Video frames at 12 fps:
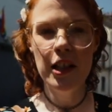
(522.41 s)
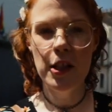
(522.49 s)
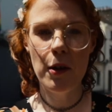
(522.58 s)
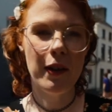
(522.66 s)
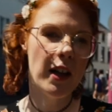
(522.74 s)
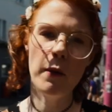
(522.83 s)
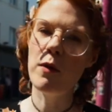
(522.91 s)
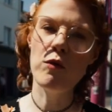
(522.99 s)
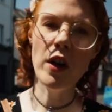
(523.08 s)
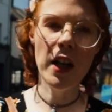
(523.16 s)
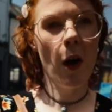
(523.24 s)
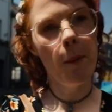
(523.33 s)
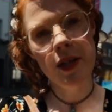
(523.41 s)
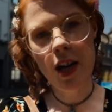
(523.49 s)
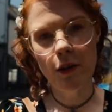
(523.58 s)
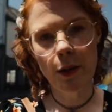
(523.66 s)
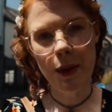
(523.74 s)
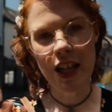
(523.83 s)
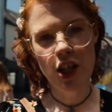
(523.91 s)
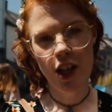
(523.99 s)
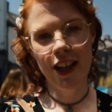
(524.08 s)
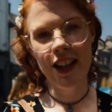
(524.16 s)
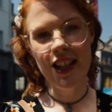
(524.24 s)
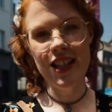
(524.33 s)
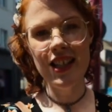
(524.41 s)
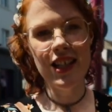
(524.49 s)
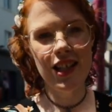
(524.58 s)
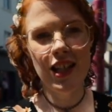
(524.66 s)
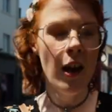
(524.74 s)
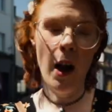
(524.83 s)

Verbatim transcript: So then I went running up and down the beach like an idiot.